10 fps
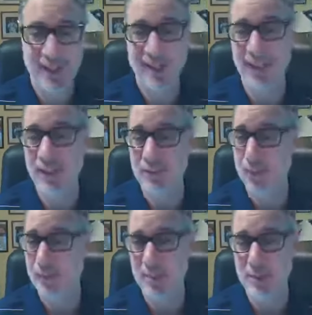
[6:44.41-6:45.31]
Again, a
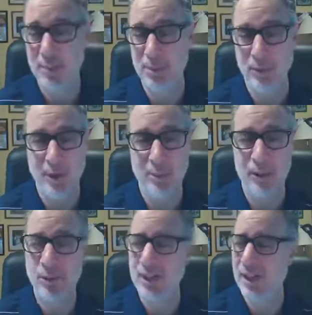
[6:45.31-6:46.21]
45-minute program. We
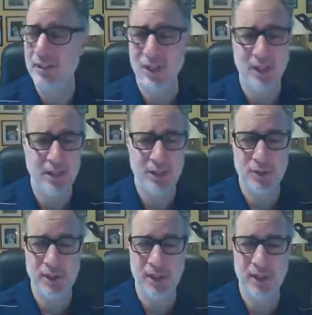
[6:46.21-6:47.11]
do a lot of online
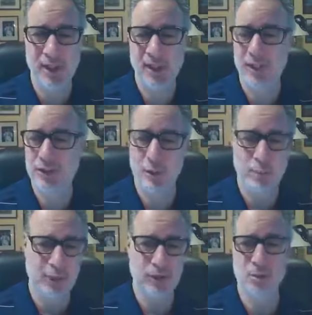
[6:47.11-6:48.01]
training. This whole
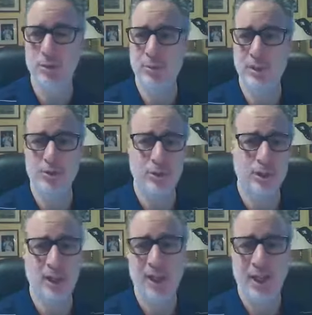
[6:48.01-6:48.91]
Me Too movement has
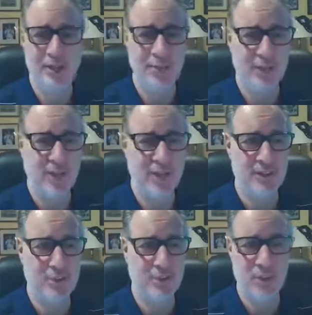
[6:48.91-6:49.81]
really emphasized
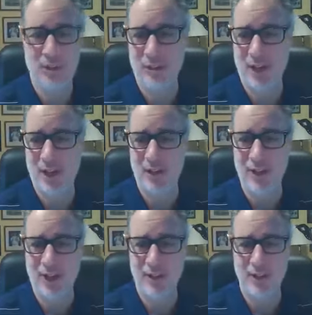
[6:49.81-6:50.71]
the importance of, of,
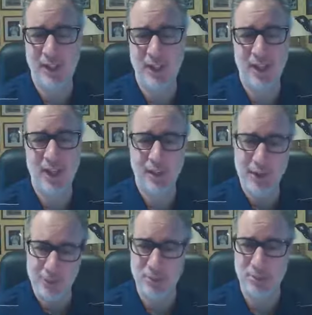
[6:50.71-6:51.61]
of the
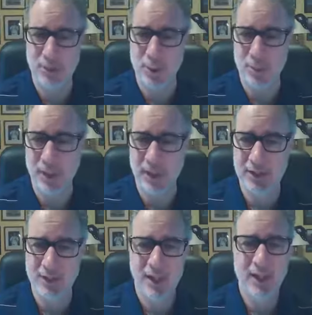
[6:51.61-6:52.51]
harassment-free
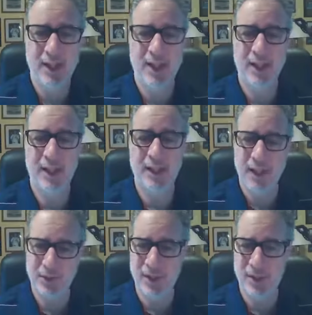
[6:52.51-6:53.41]
workplace. Uh, a lot
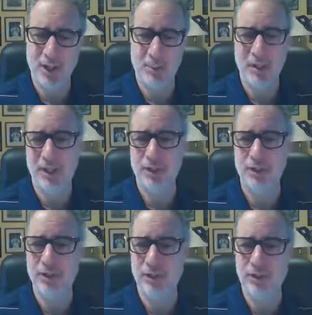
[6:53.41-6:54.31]
of our companies
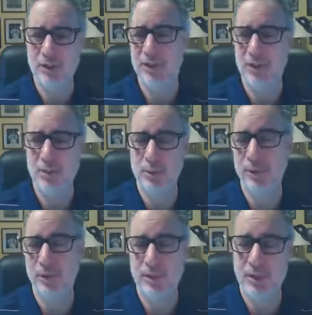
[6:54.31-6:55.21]
use this as an
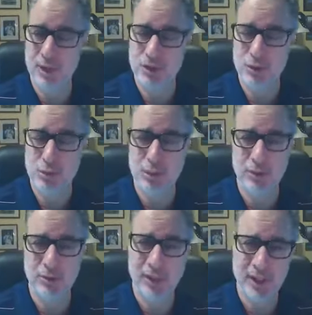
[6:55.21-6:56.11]
employee orientation tool
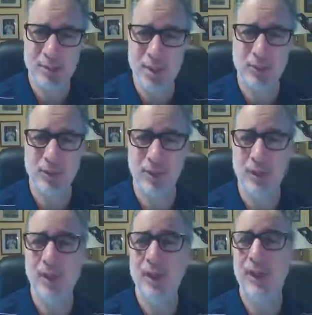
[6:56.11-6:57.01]
to really let people
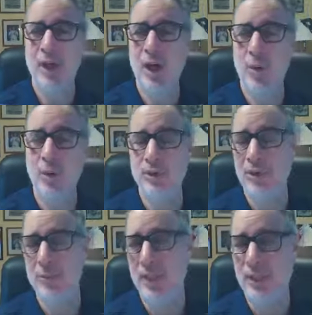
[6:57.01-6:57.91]
know uh, what's
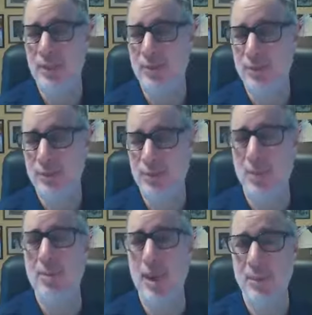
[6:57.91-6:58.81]
expected
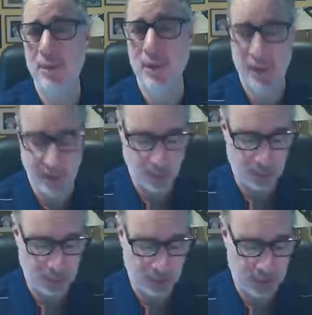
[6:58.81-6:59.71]
from them in the
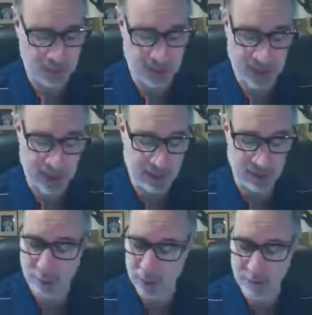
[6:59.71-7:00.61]
workplace. And again, it's
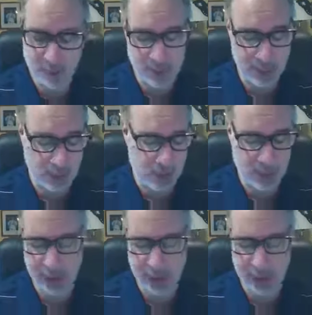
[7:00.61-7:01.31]
a 45 minute program.